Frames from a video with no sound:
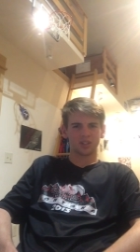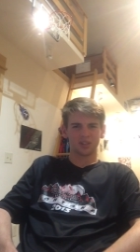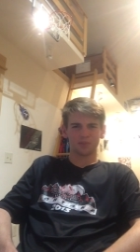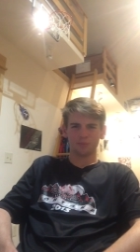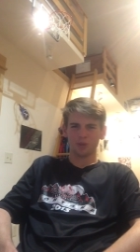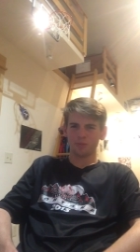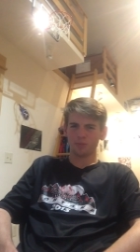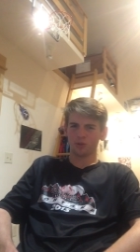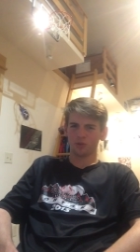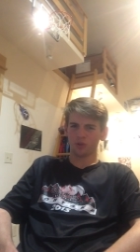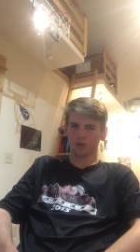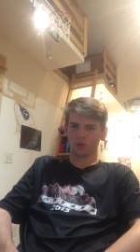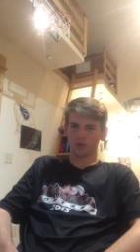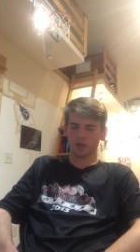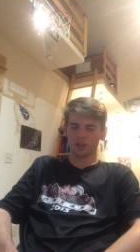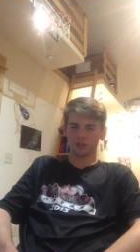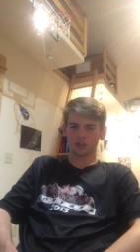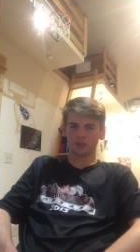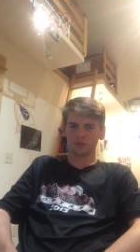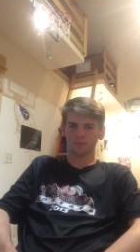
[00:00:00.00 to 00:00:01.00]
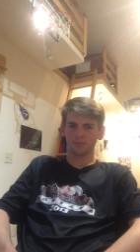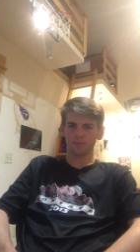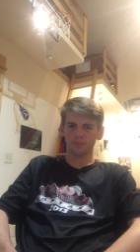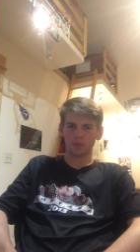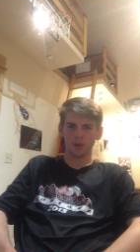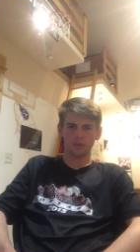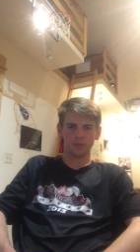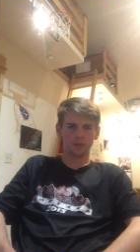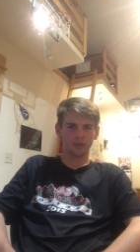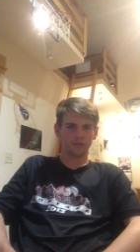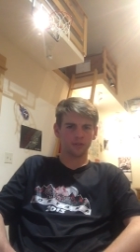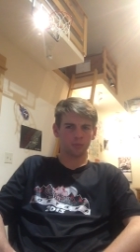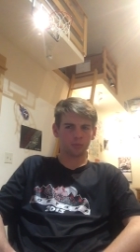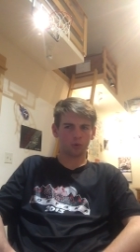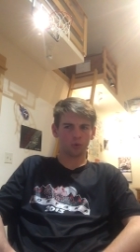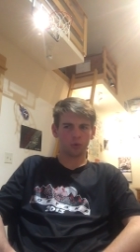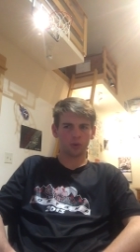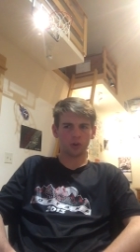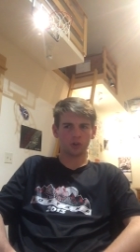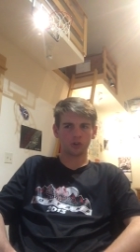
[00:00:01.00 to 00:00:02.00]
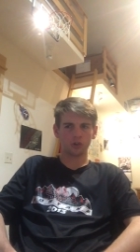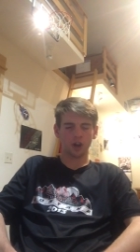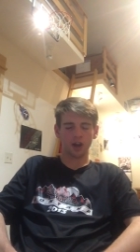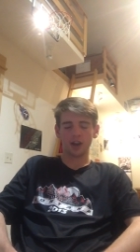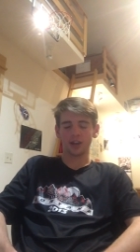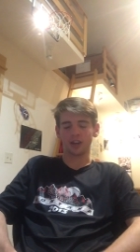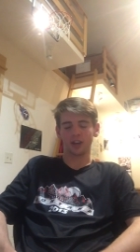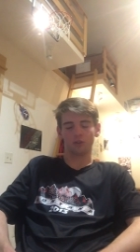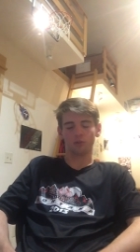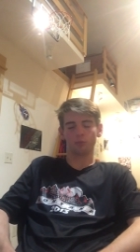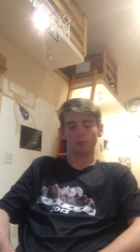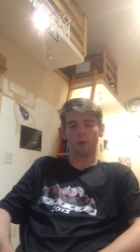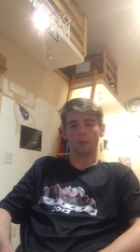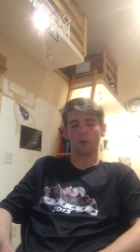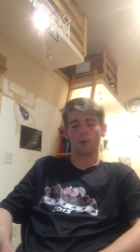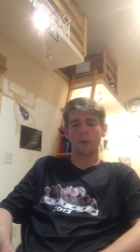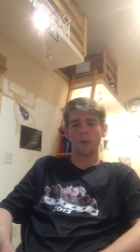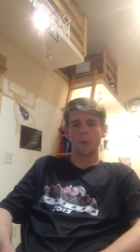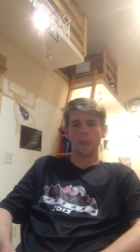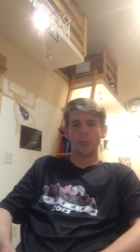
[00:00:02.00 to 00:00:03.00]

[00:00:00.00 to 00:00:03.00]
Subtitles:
Maybe Croatia. Maybe they're from Croatia. I can't remember.